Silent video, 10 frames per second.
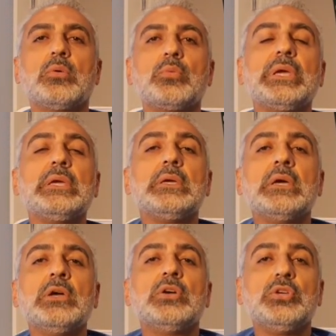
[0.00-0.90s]

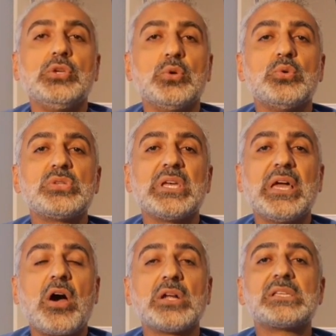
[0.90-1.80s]
we use
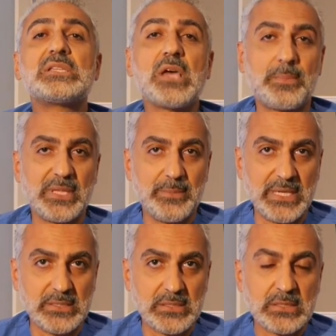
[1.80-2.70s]
are
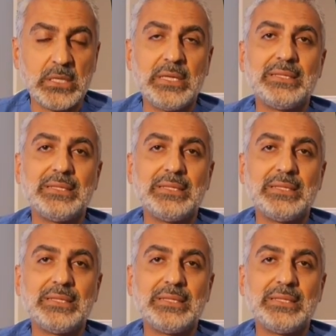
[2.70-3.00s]
supplements